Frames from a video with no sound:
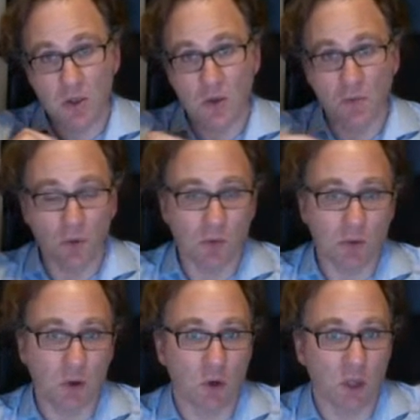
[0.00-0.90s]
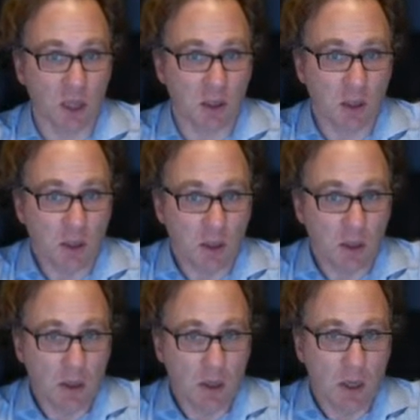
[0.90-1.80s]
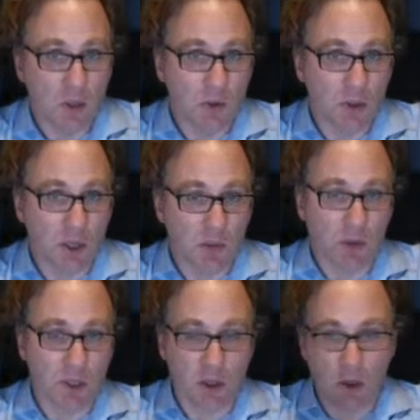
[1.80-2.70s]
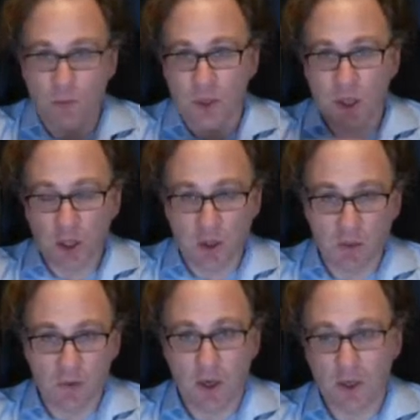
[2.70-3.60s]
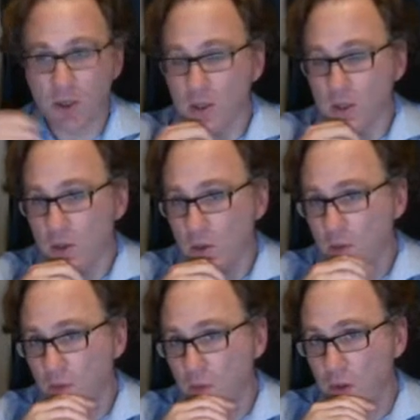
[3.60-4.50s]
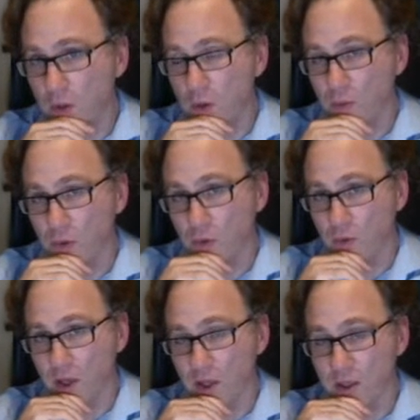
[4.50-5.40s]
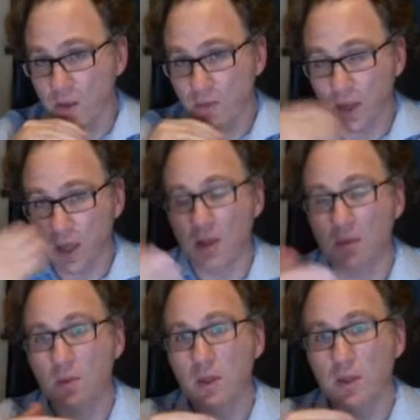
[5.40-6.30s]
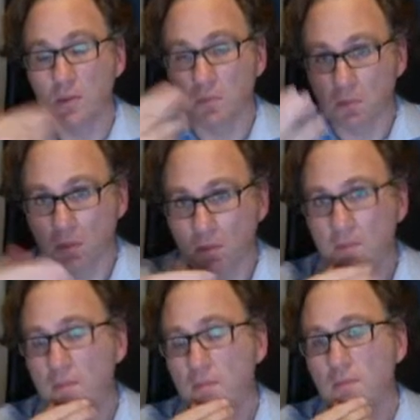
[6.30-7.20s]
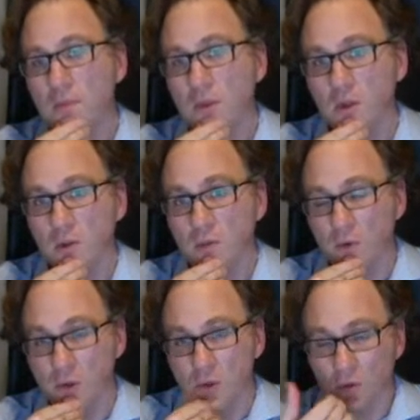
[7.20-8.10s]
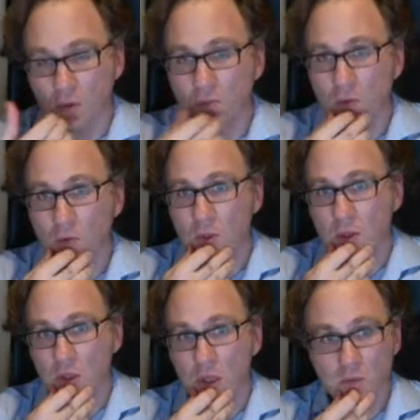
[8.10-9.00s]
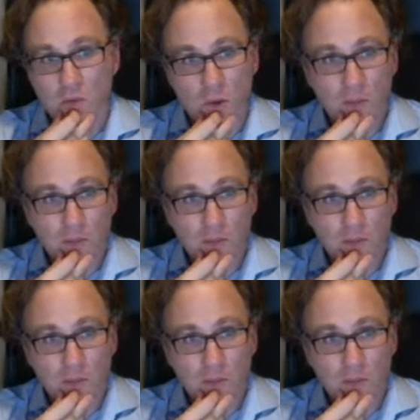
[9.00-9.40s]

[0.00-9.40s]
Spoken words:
So if you recall that a neural network is a composition of functions, so if you want to compute gradients of that, then of course you use the chain rule.